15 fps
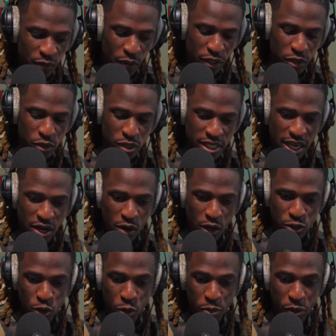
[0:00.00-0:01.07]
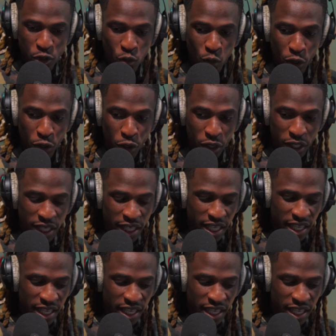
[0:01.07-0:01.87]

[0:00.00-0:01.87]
When you tell auto pitch what your key